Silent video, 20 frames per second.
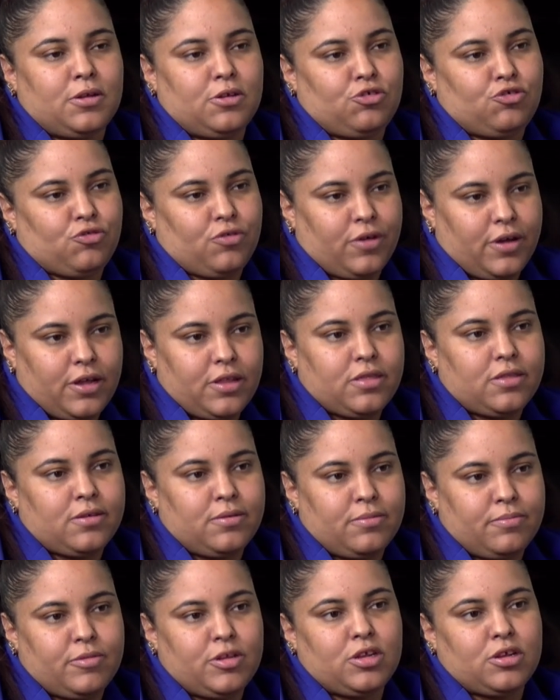and train
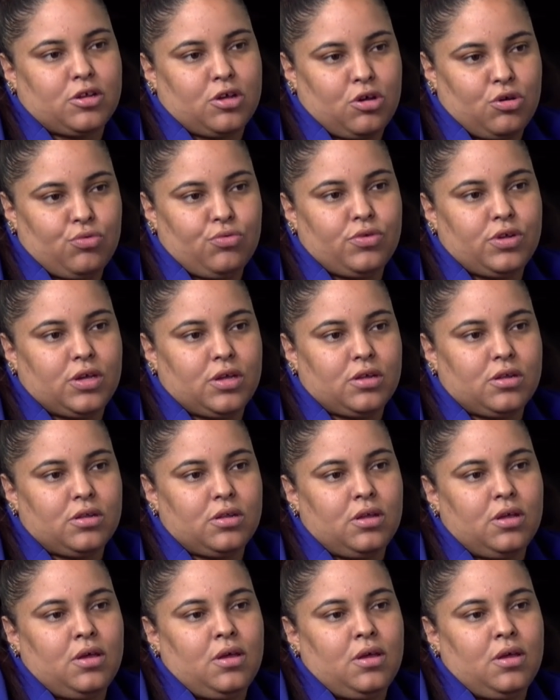them in coding.